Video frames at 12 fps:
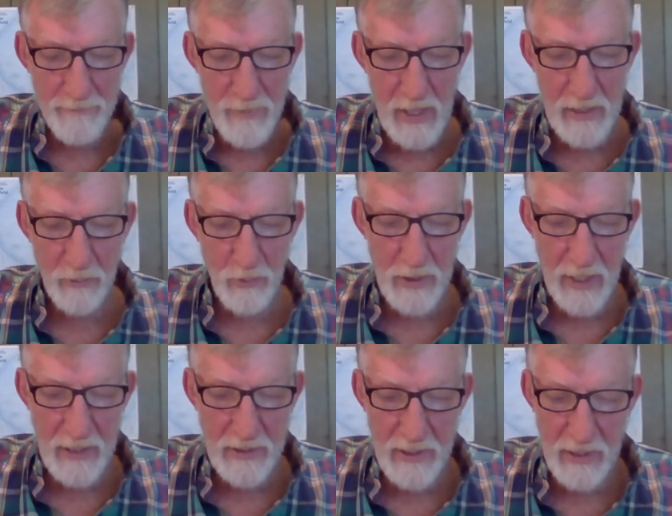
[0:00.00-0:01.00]
and he went
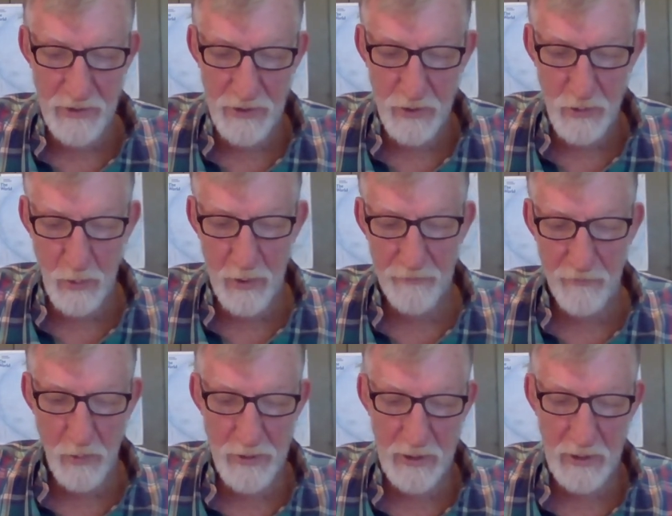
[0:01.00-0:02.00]
8 days in
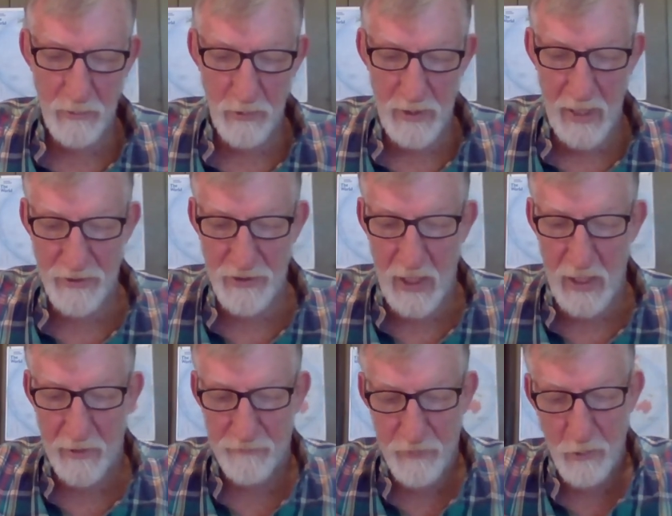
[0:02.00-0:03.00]
2014 without
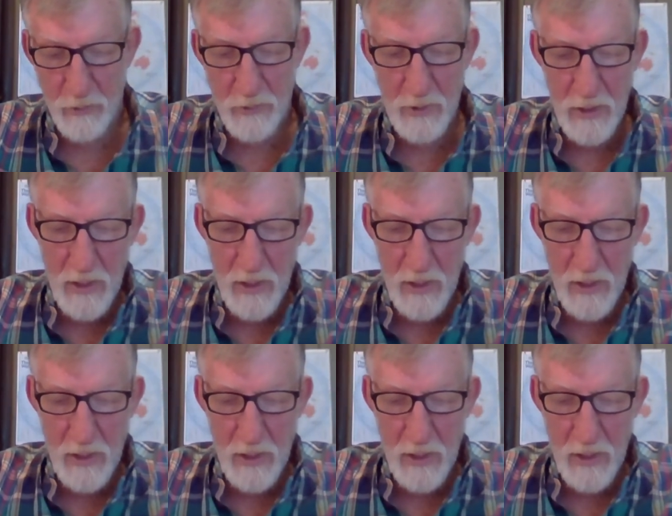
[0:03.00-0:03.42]
solid food,